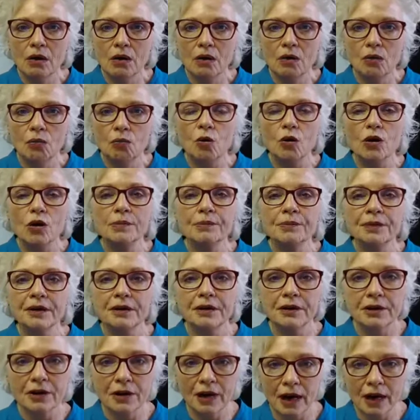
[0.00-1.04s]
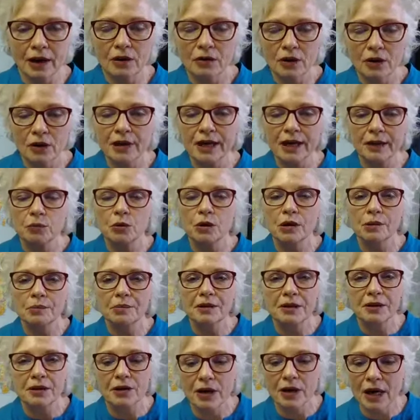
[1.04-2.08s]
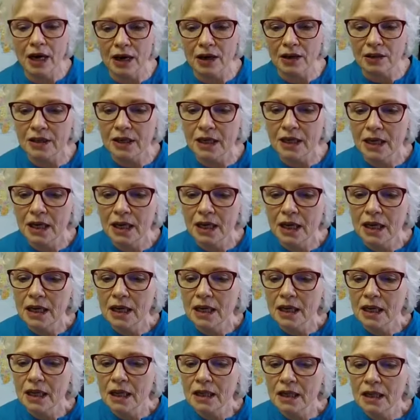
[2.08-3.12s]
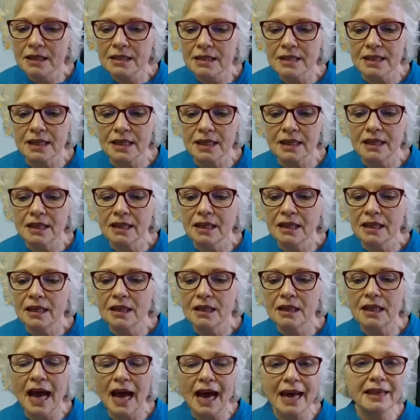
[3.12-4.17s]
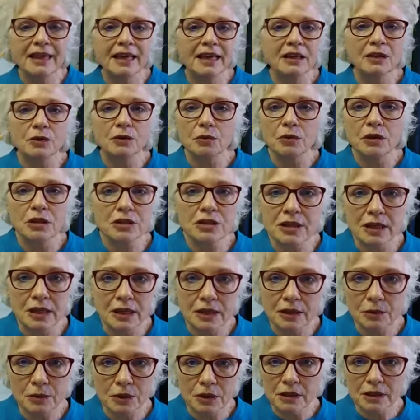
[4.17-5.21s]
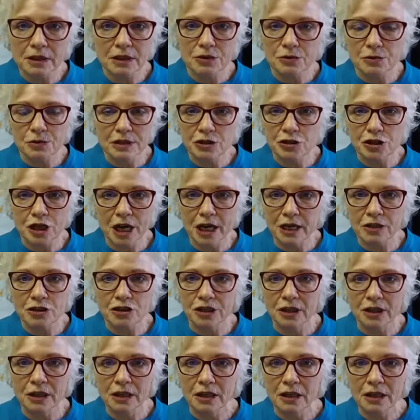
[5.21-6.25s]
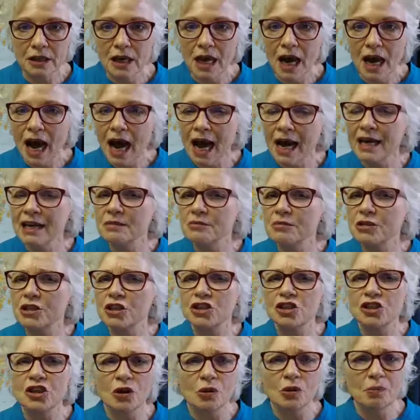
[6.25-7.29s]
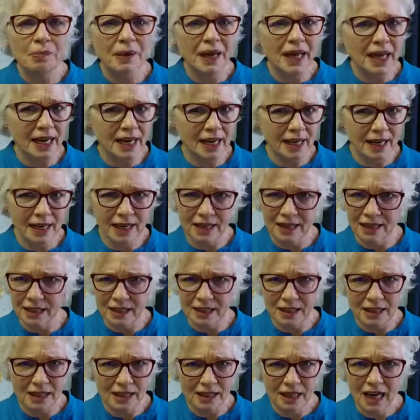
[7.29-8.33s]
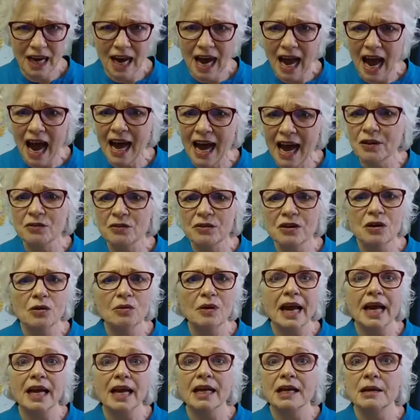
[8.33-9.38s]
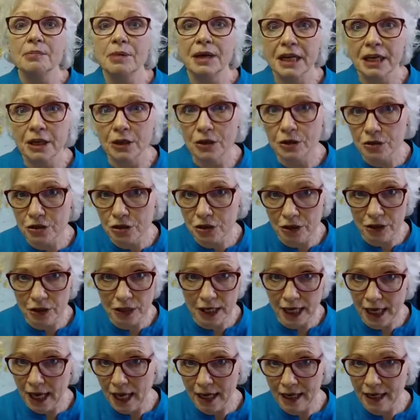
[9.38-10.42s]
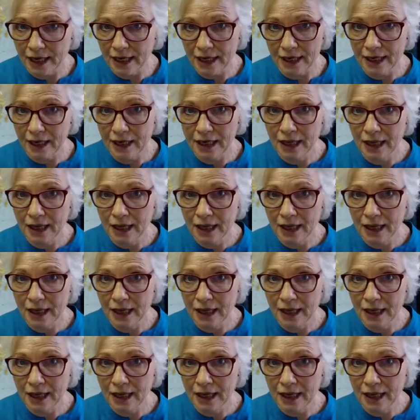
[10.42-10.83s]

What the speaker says: Warmth in your heart. Okay, warmth in your heart. Listen, I think the worst thing in the world is rejection. I am so bad at it. I don't know anybody who's good at it.